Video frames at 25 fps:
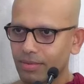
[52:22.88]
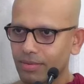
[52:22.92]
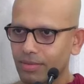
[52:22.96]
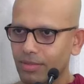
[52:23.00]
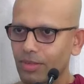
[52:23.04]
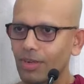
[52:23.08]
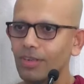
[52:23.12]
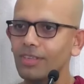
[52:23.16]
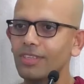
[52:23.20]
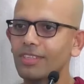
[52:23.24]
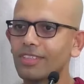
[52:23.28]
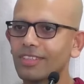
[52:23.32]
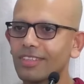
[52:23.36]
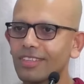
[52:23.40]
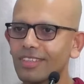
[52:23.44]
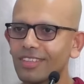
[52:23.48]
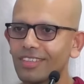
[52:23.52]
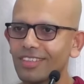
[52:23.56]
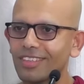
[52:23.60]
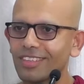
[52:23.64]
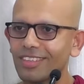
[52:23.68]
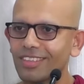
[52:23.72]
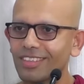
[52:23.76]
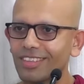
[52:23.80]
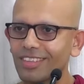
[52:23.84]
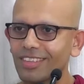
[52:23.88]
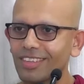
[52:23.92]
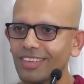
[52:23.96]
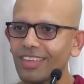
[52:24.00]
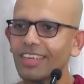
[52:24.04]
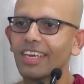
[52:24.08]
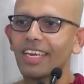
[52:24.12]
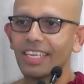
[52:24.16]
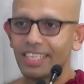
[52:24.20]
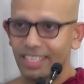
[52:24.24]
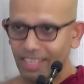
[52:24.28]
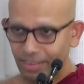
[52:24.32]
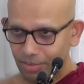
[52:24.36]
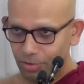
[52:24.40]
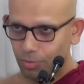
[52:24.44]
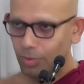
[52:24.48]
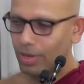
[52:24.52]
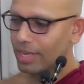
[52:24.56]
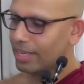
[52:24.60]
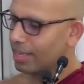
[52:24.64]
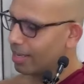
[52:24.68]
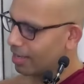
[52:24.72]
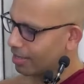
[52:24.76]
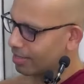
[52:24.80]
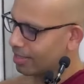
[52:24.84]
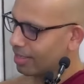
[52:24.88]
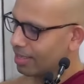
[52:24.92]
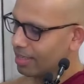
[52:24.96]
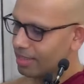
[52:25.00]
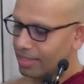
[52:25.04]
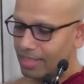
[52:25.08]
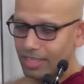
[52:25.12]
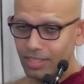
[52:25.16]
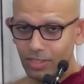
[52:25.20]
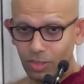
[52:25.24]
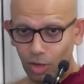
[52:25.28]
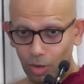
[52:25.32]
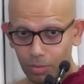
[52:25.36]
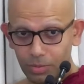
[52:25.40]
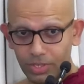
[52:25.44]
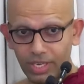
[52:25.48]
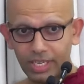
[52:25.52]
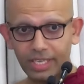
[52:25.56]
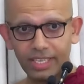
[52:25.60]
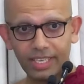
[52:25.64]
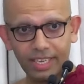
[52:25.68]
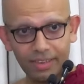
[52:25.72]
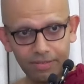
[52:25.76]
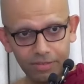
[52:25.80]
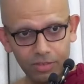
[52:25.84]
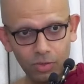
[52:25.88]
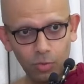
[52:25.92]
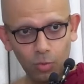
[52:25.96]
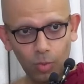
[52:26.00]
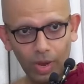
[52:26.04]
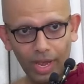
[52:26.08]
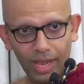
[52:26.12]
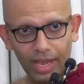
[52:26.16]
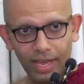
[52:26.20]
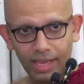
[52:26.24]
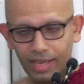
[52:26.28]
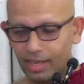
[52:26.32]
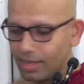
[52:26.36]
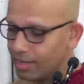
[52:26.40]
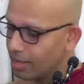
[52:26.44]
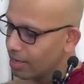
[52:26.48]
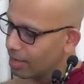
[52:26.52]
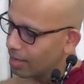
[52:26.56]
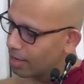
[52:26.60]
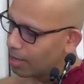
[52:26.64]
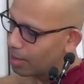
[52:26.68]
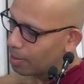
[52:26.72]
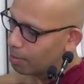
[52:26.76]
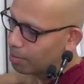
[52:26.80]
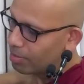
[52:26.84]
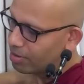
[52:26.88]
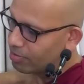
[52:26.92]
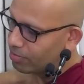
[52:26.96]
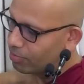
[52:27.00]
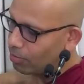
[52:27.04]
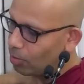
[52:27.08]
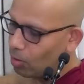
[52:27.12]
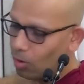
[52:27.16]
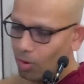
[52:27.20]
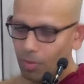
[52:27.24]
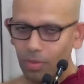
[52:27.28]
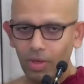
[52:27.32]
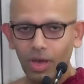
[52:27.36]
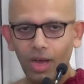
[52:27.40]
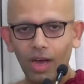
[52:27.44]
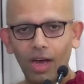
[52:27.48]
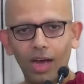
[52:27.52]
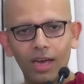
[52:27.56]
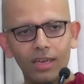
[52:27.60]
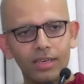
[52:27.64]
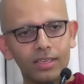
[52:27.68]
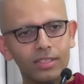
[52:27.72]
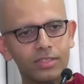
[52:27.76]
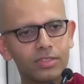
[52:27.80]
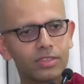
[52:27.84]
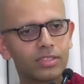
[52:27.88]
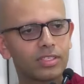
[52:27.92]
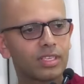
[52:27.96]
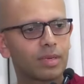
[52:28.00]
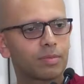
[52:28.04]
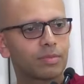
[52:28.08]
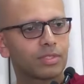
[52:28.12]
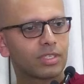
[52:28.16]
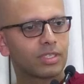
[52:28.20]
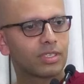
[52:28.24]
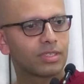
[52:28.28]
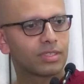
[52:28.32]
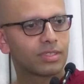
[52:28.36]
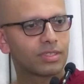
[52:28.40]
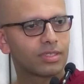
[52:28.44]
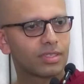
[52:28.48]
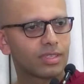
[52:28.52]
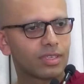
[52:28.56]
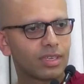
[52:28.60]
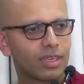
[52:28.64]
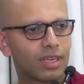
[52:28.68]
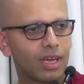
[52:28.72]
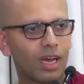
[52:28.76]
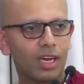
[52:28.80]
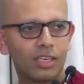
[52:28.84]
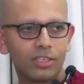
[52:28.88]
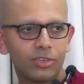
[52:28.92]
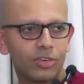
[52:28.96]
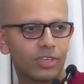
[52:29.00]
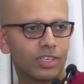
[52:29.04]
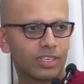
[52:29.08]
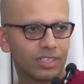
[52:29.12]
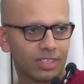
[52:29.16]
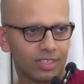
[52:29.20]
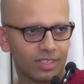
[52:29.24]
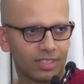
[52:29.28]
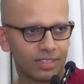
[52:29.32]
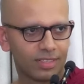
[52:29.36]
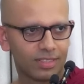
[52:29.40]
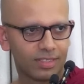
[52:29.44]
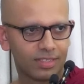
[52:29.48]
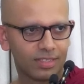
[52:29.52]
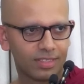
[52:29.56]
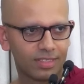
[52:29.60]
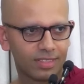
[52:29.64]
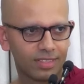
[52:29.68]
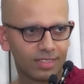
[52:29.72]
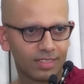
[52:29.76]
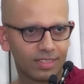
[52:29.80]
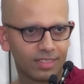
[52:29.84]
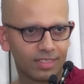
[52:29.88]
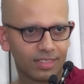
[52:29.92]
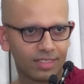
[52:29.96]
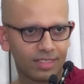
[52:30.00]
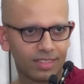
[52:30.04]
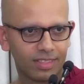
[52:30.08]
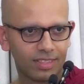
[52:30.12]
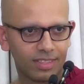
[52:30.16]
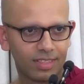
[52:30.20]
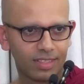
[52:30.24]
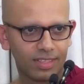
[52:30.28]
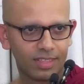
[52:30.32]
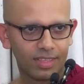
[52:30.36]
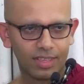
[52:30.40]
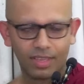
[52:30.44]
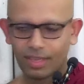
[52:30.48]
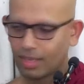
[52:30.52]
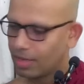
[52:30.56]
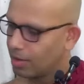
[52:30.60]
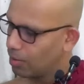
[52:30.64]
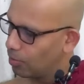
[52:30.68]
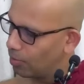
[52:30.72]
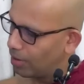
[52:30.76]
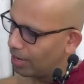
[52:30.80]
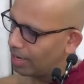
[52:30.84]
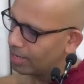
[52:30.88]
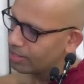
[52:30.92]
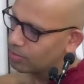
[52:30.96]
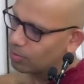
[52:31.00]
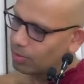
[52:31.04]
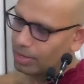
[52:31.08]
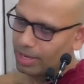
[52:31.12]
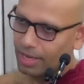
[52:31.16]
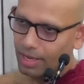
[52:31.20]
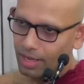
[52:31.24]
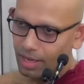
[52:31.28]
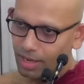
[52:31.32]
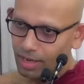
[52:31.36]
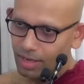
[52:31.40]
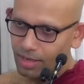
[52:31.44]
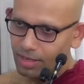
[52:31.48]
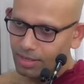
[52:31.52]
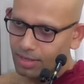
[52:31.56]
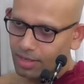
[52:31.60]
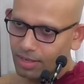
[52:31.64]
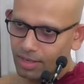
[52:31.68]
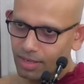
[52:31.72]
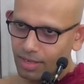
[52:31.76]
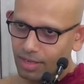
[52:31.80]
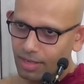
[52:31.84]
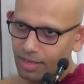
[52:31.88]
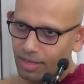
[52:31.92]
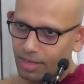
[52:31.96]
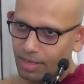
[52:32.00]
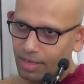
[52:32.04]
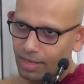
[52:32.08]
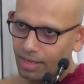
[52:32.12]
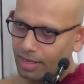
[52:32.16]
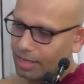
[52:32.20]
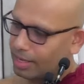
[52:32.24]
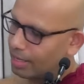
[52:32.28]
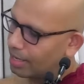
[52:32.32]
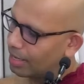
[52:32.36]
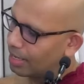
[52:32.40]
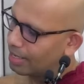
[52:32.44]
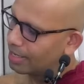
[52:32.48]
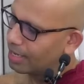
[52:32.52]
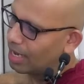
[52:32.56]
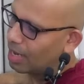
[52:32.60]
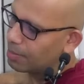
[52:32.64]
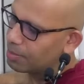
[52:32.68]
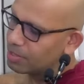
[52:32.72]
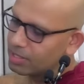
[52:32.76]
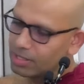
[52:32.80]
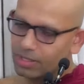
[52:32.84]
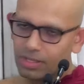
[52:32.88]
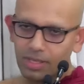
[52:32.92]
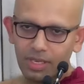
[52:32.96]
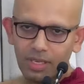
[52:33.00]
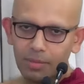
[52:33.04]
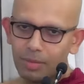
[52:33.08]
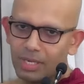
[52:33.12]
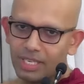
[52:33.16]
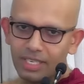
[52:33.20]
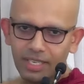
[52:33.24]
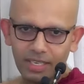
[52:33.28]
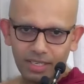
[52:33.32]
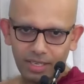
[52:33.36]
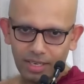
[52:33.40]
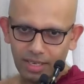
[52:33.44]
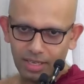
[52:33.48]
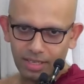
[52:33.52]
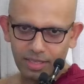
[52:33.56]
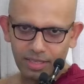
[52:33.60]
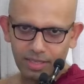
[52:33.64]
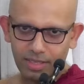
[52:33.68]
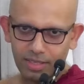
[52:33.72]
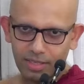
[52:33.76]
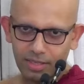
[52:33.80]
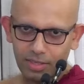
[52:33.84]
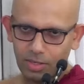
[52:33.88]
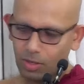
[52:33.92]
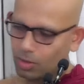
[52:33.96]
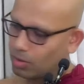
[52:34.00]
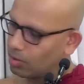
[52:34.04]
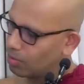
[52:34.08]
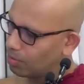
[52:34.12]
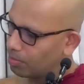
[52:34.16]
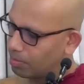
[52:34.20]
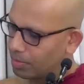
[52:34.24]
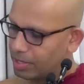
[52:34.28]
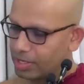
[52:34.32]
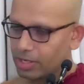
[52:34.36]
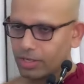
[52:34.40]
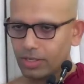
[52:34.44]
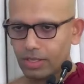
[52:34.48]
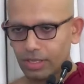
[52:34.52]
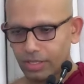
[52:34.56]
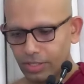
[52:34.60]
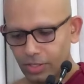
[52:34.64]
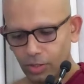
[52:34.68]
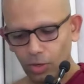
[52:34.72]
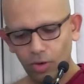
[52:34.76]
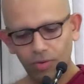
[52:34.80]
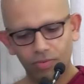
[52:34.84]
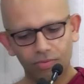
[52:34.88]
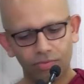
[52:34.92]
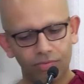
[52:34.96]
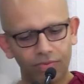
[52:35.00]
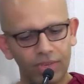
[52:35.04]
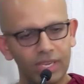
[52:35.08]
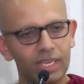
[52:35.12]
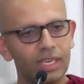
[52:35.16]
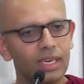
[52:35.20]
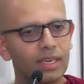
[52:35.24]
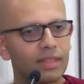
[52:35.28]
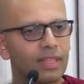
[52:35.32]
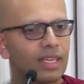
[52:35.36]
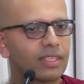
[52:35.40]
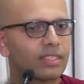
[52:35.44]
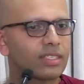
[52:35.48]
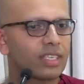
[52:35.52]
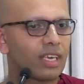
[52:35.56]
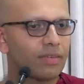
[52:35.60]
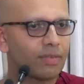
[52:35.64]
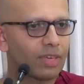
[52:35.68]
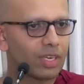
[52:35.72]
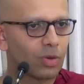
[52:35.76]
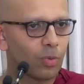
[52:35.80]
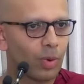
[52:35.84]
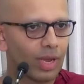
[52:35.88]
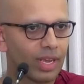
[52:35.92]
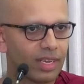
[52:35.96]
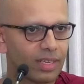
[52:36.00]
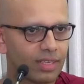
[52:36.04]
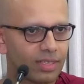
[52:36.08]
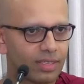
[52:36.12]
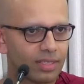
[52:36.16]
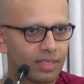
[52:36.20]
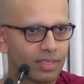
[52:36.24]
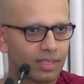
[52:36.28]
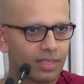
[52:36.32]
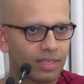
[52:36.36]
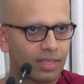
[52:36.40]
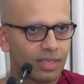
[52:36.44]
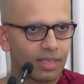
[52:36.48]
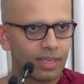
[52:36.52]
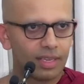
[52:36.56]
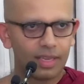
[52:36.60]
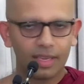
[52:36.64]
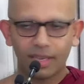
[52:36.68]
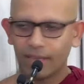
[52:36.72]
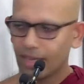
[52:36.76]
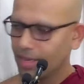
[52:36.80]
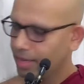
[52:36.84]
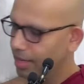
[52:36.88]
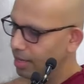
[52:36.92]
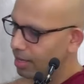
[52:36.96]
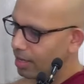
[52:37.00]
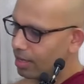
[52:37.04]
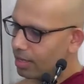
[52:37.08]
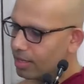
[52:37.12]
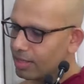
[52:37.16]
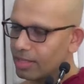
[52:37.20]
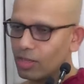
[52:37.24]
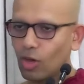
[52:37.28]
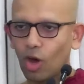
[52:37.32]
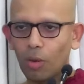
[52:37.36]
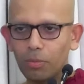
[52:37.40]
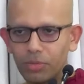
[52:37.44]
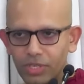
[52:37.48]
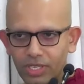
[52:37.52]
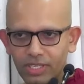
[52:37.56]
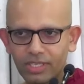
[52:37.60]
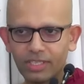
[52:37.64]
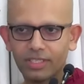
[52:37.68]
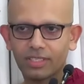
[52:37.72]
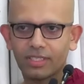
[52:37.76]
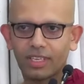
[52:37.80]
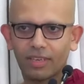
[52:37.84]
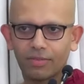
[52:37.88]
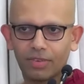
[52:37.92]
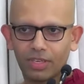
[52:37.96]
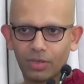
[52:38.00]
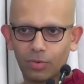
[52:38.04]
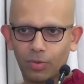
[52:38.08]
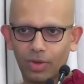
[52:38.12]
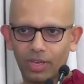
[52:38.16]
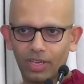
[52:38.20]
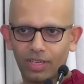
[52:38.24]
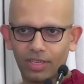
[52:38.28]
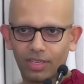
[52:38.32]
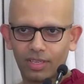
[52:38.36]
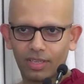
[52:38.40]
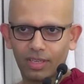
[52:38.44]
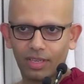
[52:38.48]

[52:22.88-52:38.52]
Sorry? It gives way, yes. This object gives way before the hardness receptors are triggered. Whereas we hear, it happens immediately. So, because it's your finger that's giving way. Here, the object is giving way.